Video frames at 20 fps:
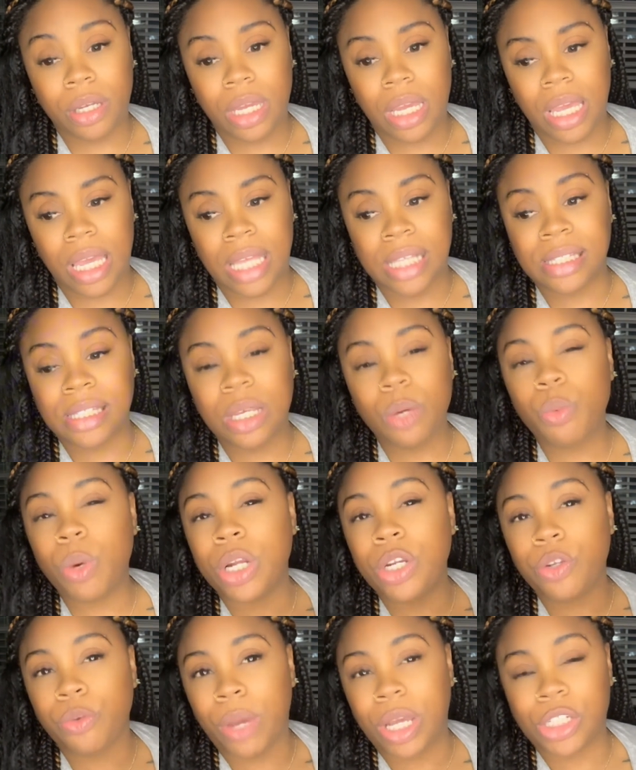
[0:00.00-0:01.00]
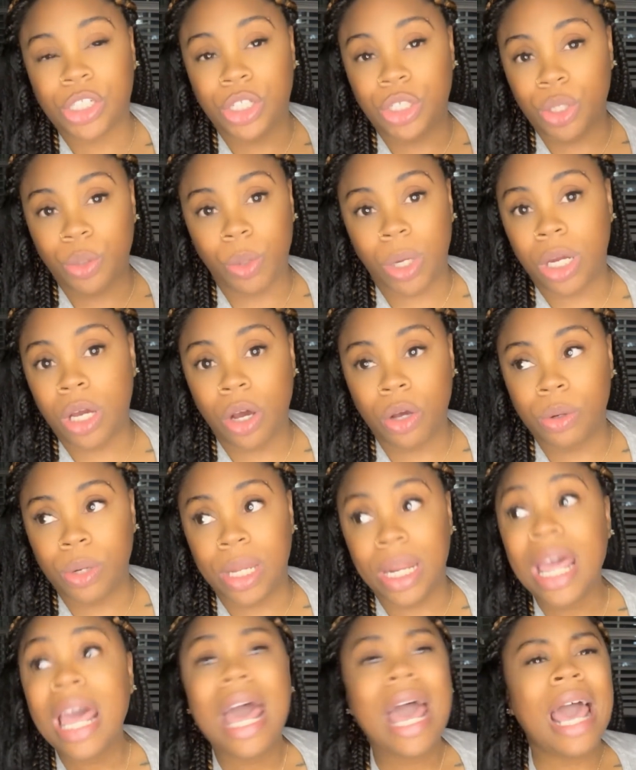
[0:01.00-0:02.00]
and see what direction you want to go in.
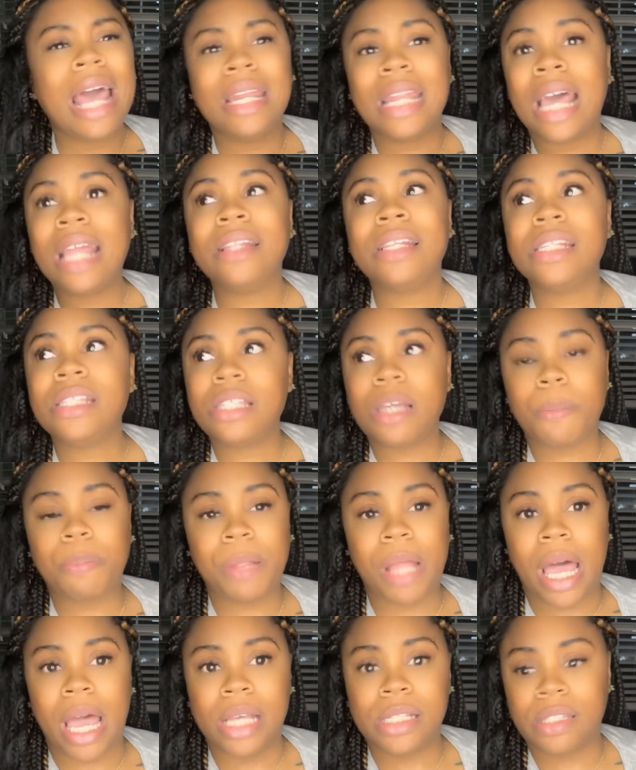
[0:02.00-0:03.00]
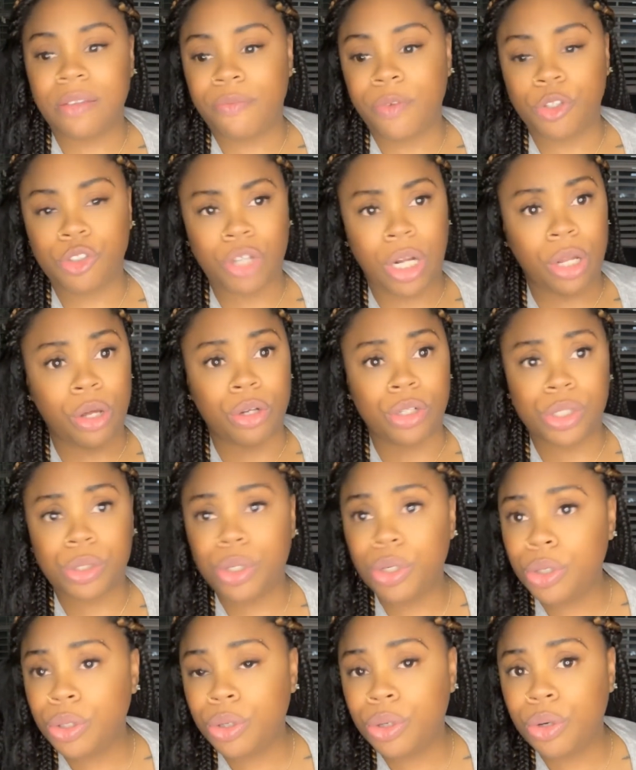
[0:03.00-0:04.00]
And this applies if you're trying to go to
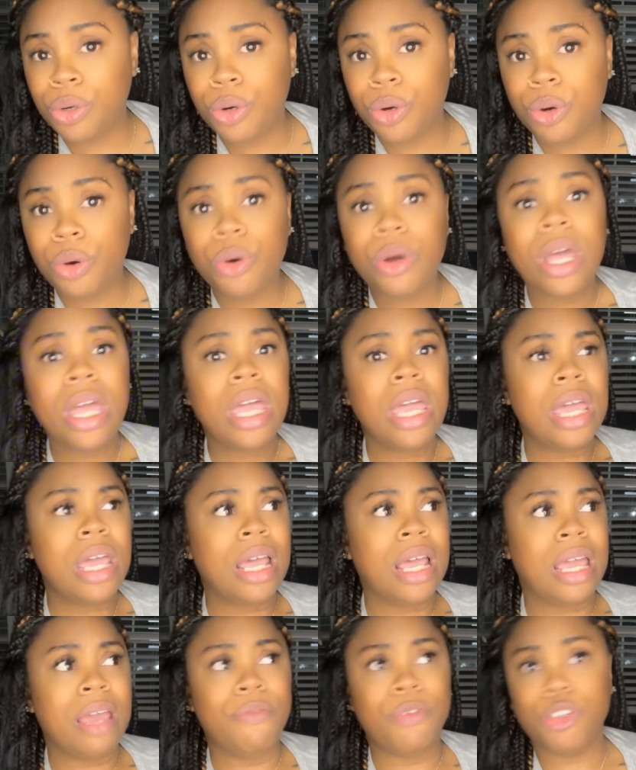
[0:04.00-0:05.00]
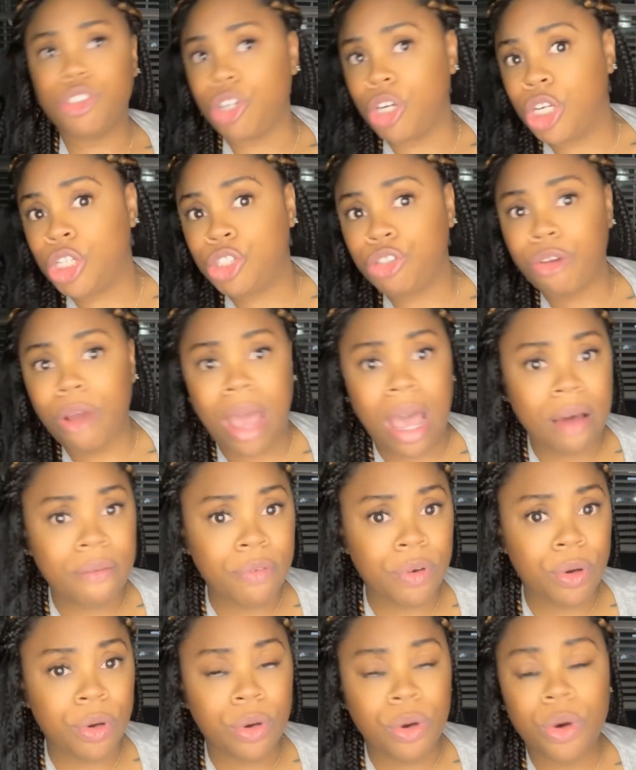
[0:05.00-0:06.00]
school, if you're trying to
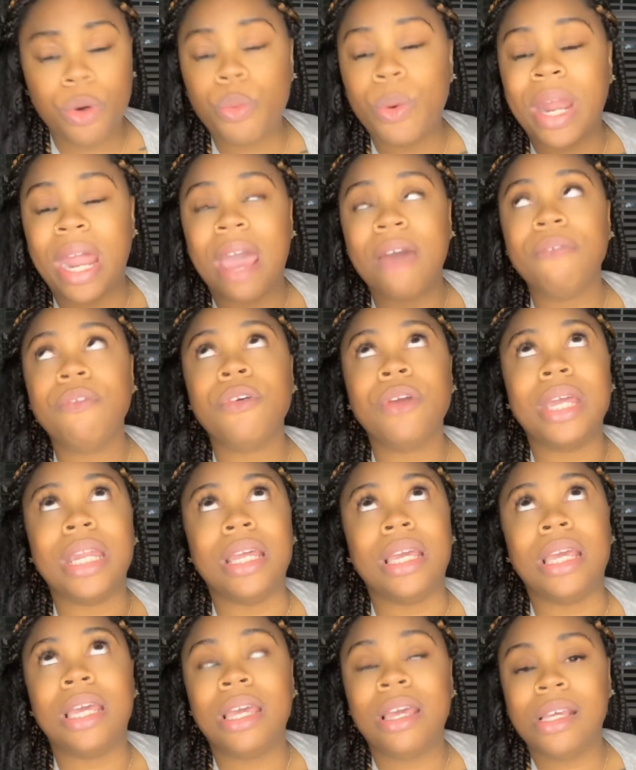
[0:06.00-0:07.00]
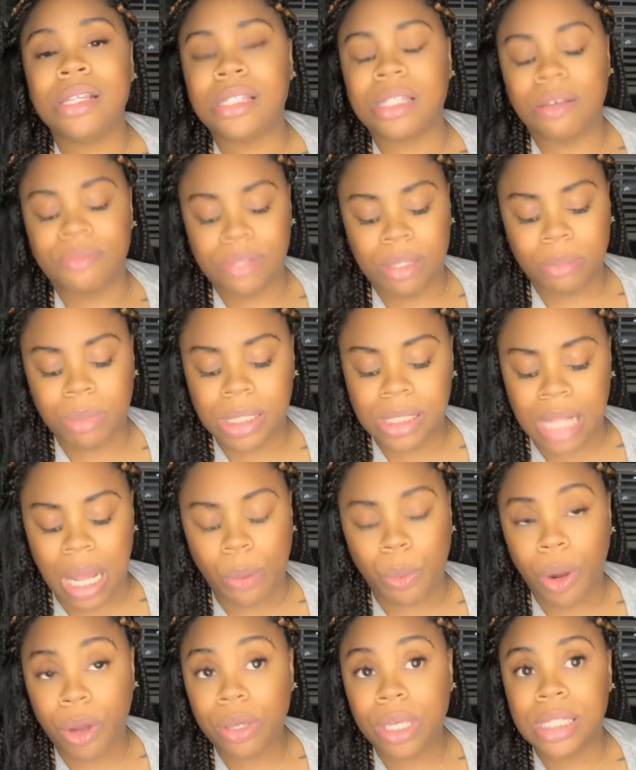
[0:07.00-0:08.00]
travel, whatever it is. If something's not
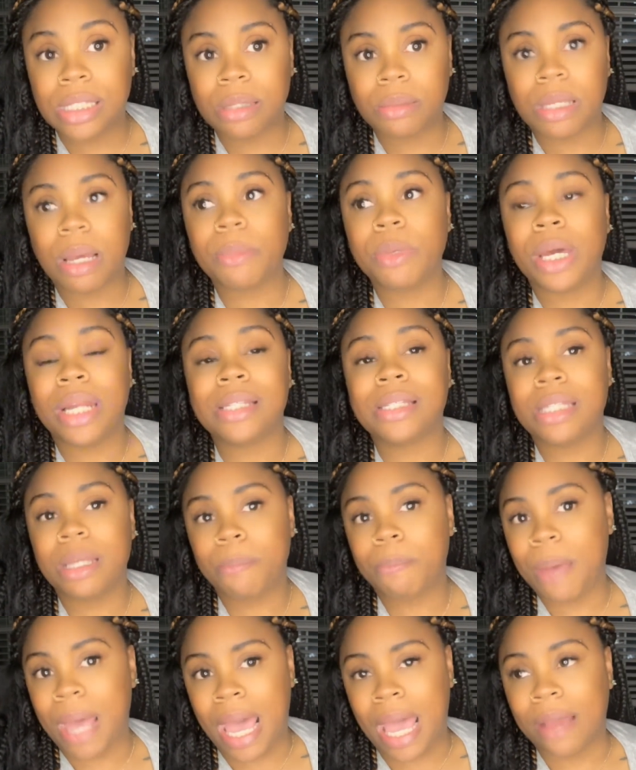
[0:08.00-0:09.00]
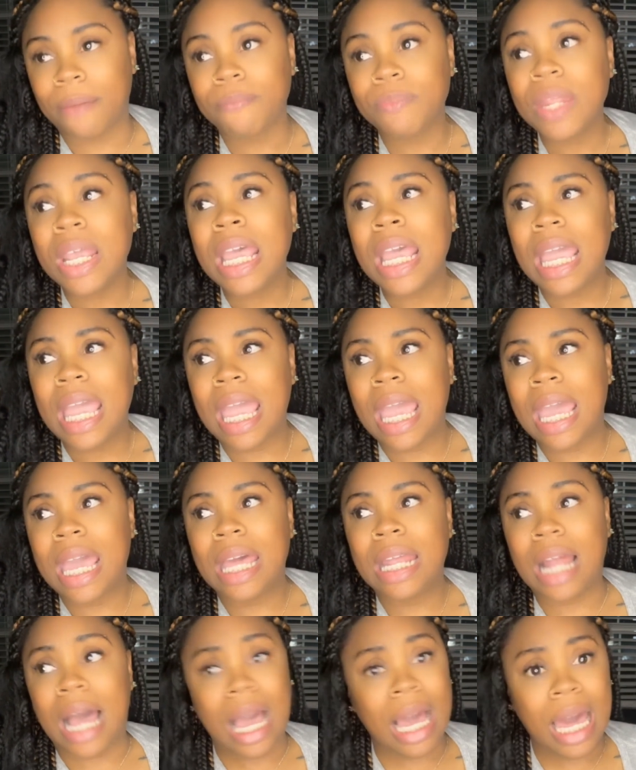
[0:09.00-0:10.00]
working, sometimes you got to sit back.
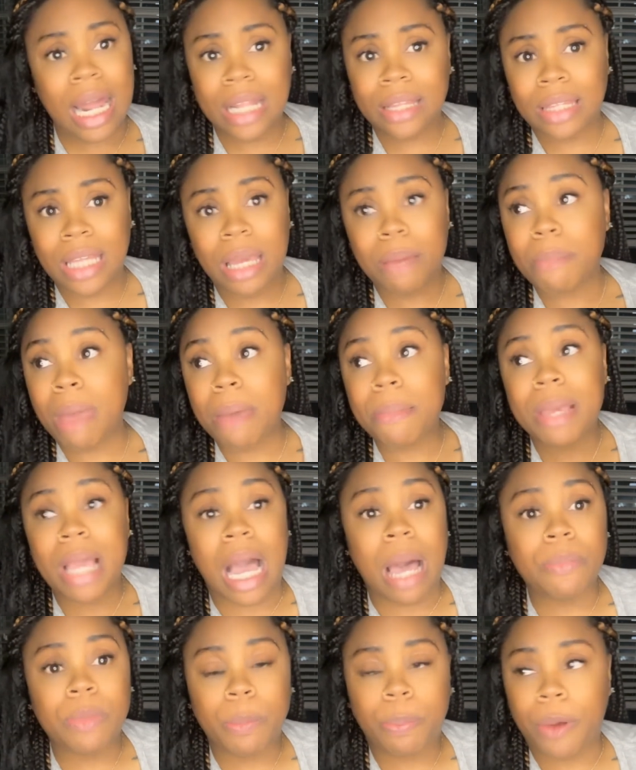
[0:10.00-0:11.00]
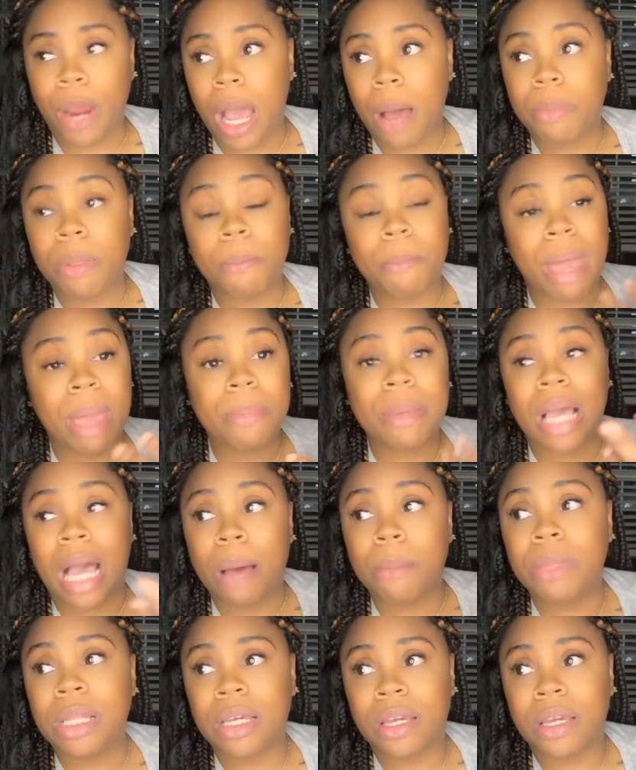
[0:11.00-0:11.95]
And I got to think, maybe I'm the problem. Maybe I'm